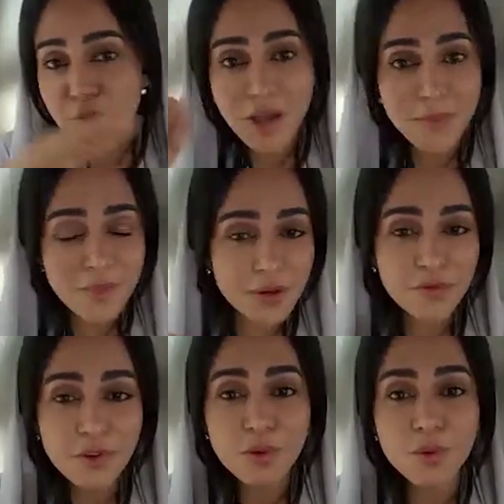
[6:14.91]

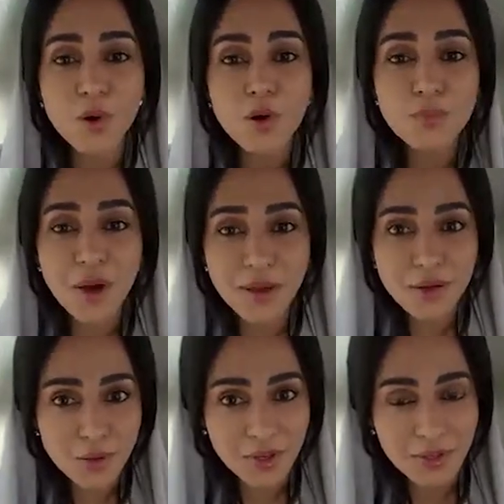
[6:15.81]
panoramic view
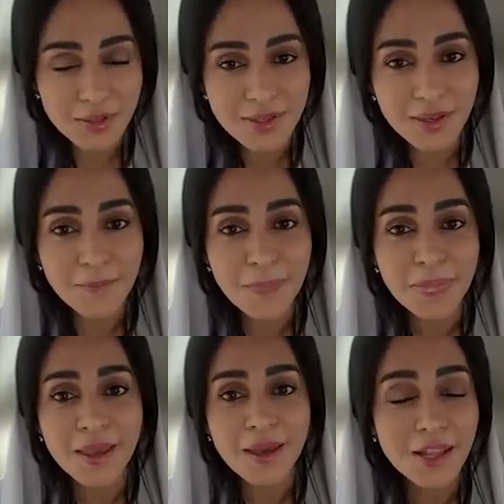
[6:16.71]
on my
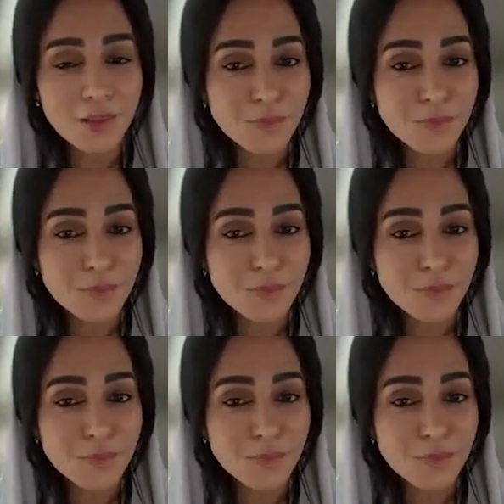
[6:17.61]
community